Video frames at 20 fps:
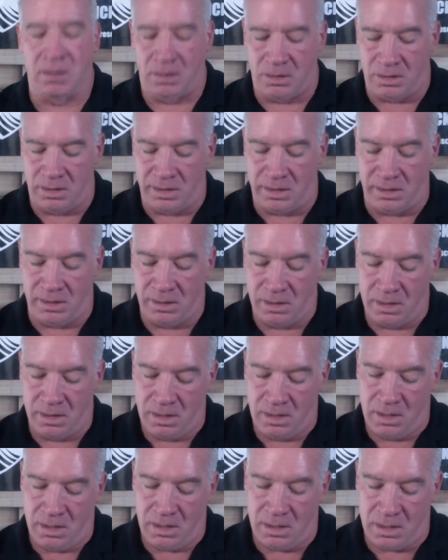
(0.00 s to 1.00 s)
learning
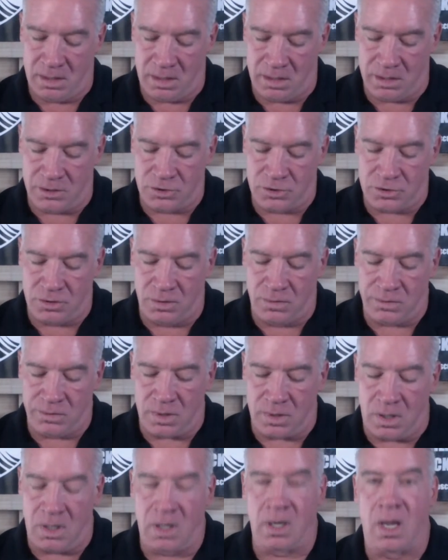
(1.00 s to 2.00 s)
the truth
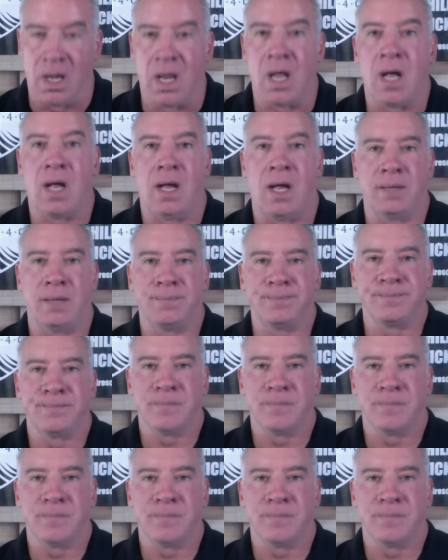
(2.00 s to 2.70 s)
online.